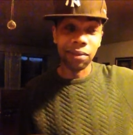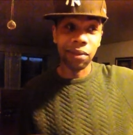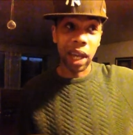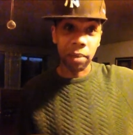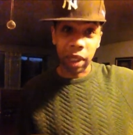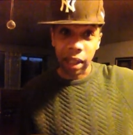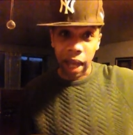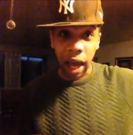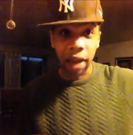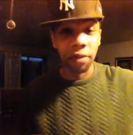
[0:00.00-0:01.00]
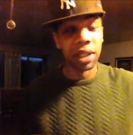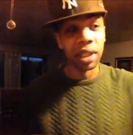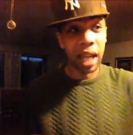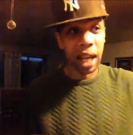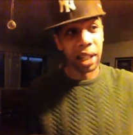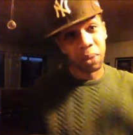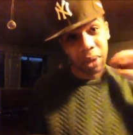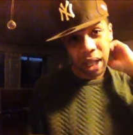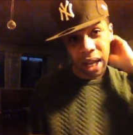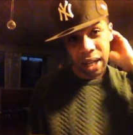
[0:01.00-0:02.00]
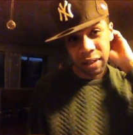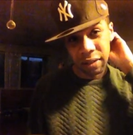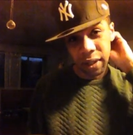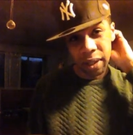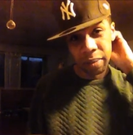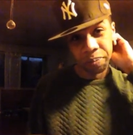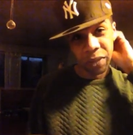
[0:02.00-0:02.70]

family life and Sally was kind of um,